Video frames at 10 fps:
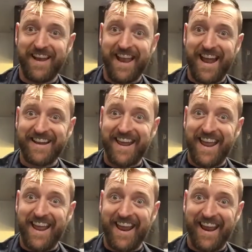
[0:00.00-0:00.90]
I was like,
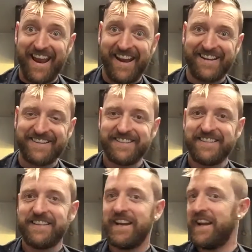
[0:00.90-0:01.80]

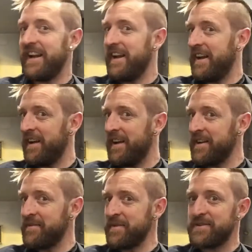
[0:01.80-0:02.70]
yeah! And
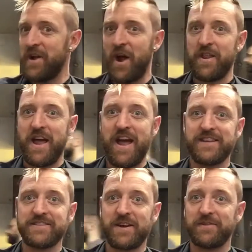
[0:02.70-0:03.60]
a bit shorter there,
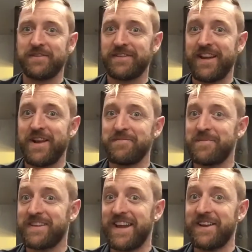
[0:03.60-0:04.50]
so yeah,
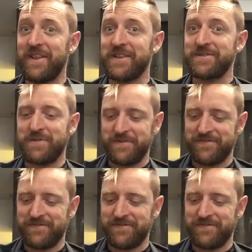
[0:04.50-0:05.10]
keen on this one.